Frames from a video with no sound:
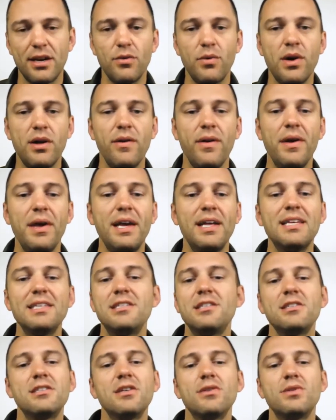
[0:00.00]
Well, this
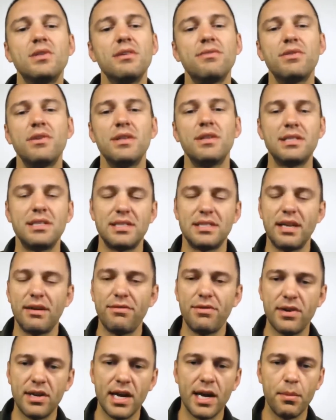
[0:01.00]
is no different. This is a
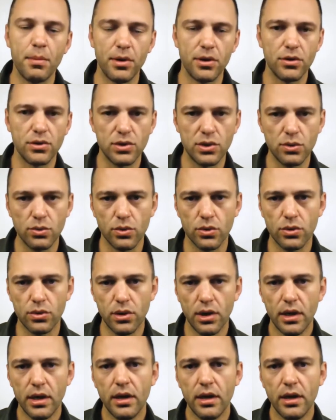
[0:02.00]
phenomenal tool